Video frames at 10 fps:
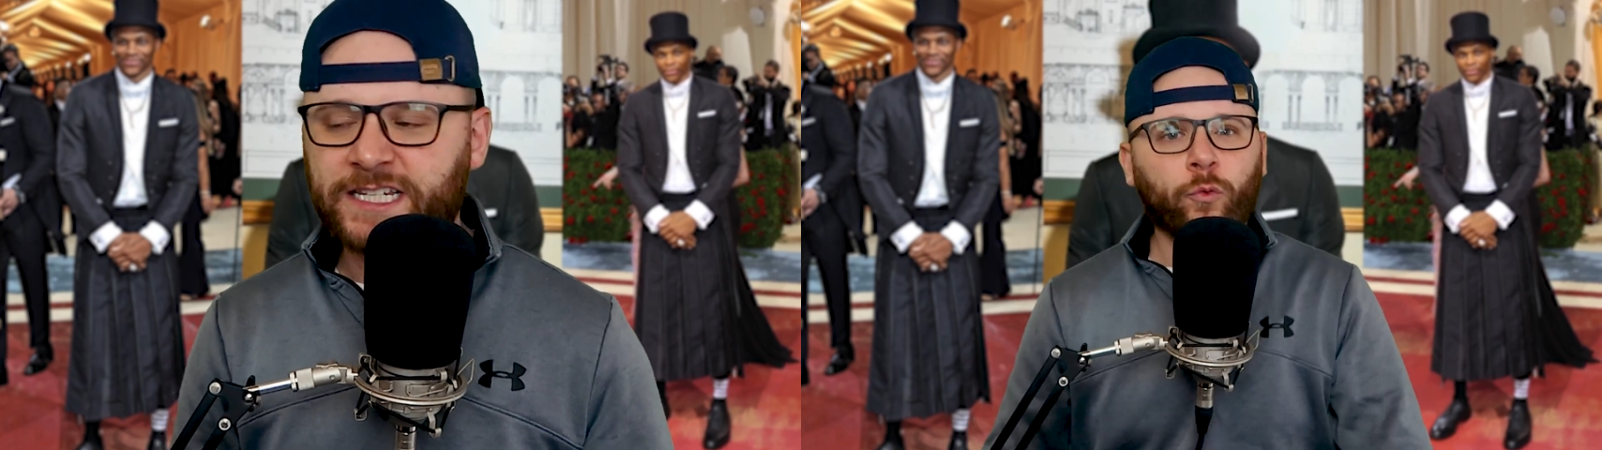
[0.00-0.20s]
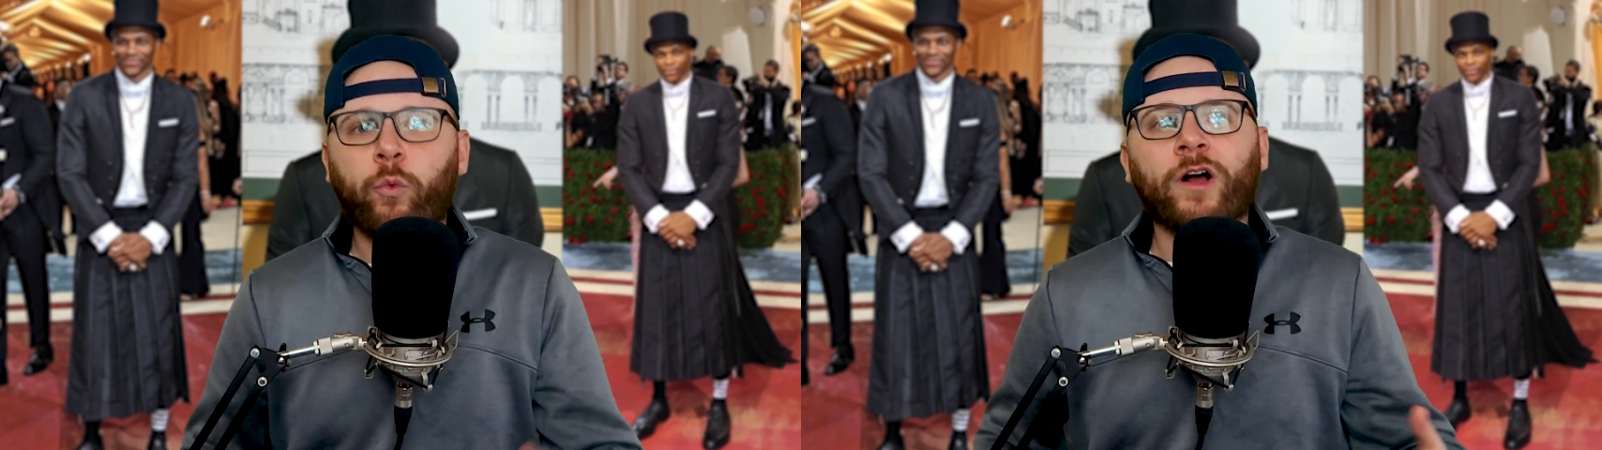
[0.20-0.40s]

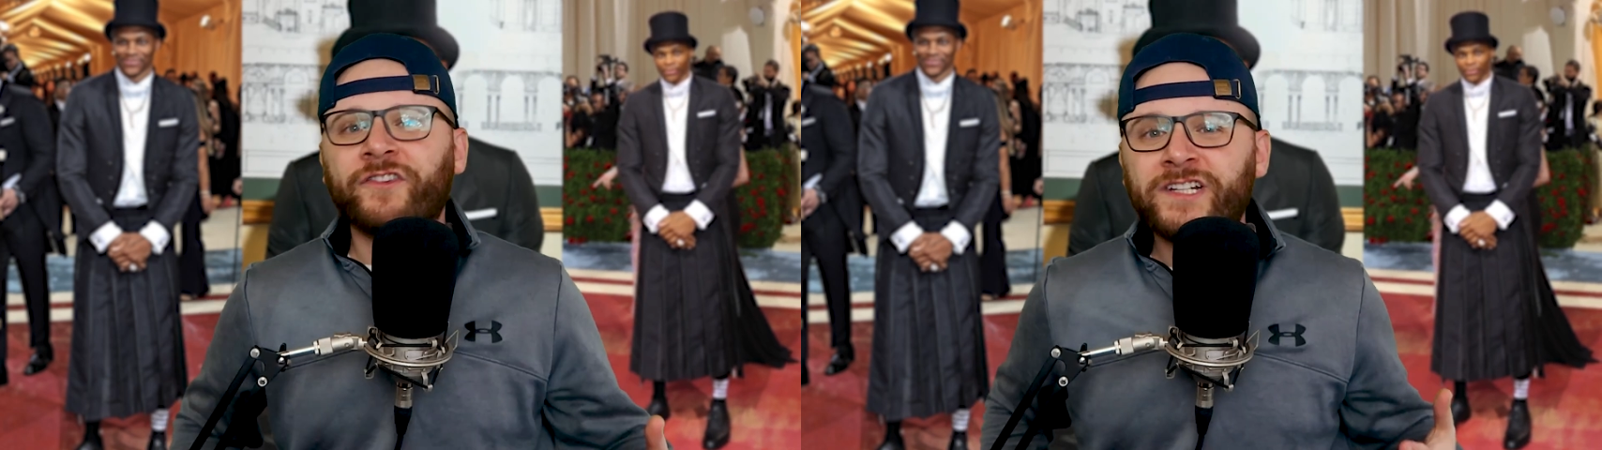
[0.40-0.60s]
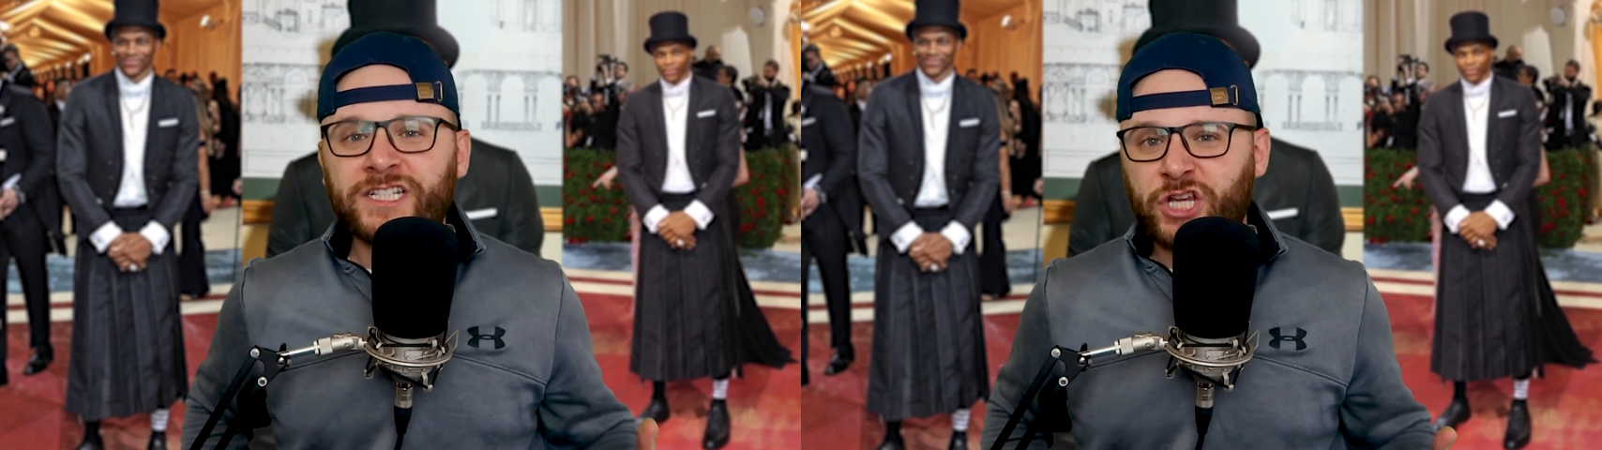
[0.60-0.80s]
There
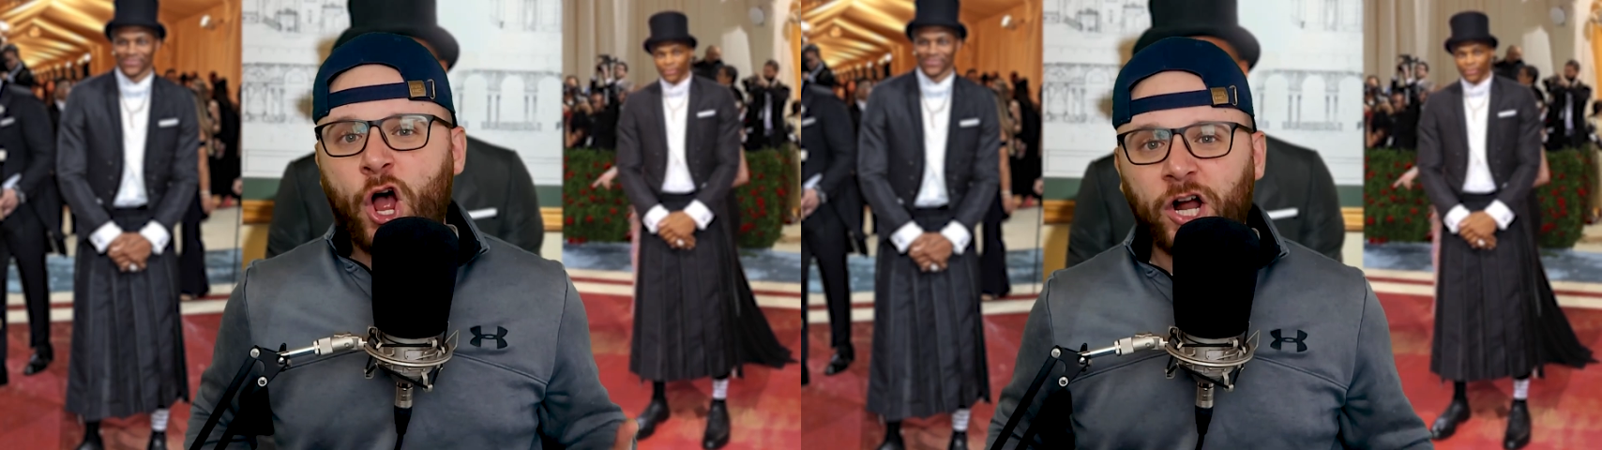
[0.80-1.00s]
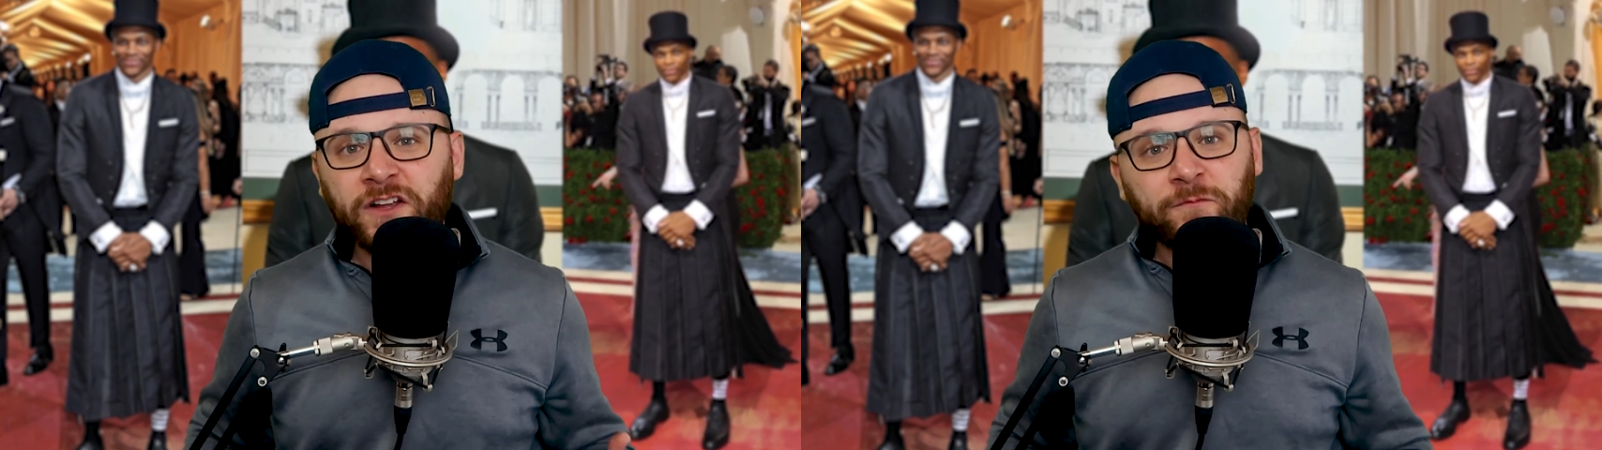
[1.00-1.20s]
wasn't a
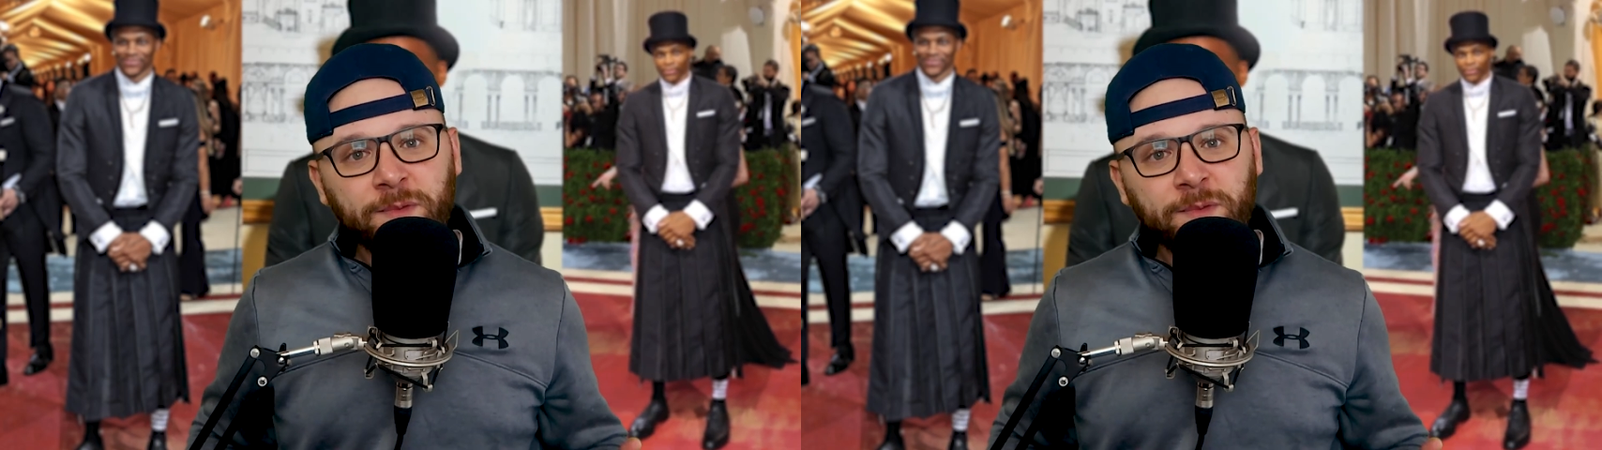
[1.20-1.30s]
ton of